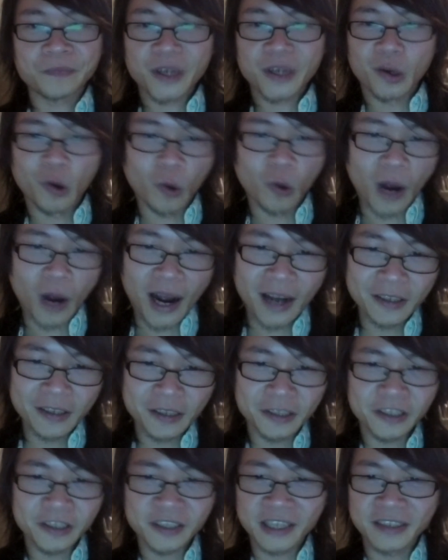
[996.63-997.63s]
or
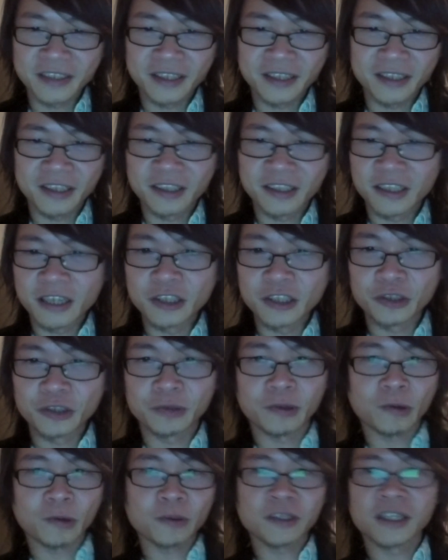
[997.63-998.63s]
other standardization
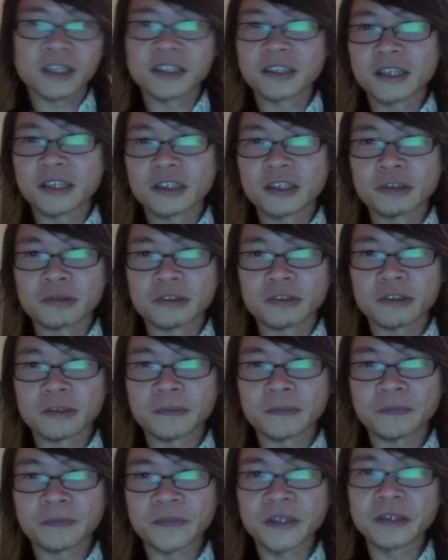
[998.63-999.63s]
organizations,
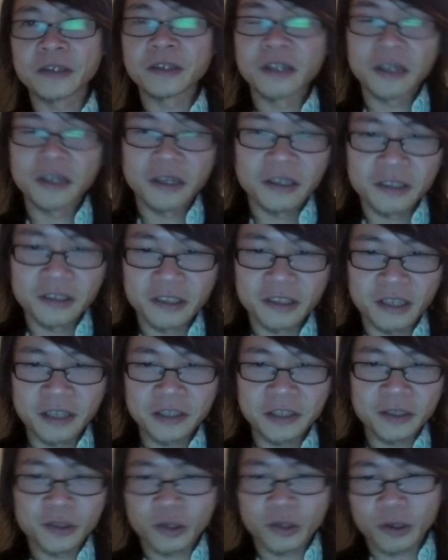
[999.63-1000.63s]

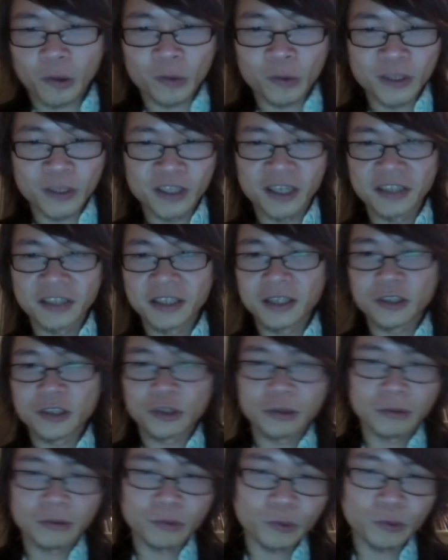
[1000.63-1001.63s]
like the
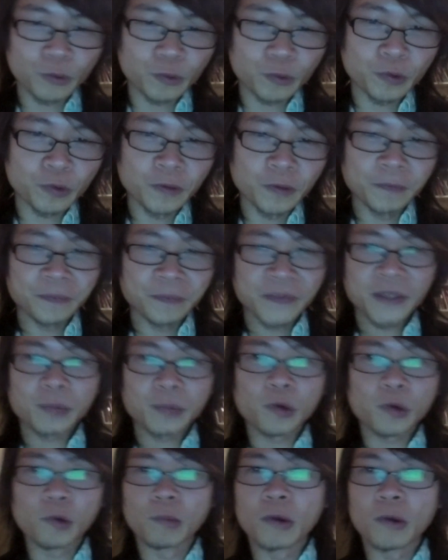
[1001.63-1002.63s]
organization who
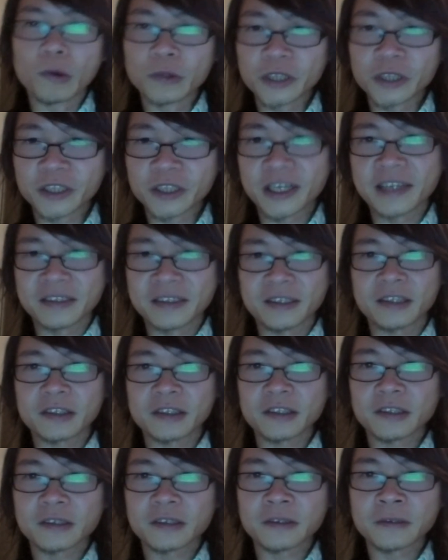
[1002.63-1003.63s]
promote standards.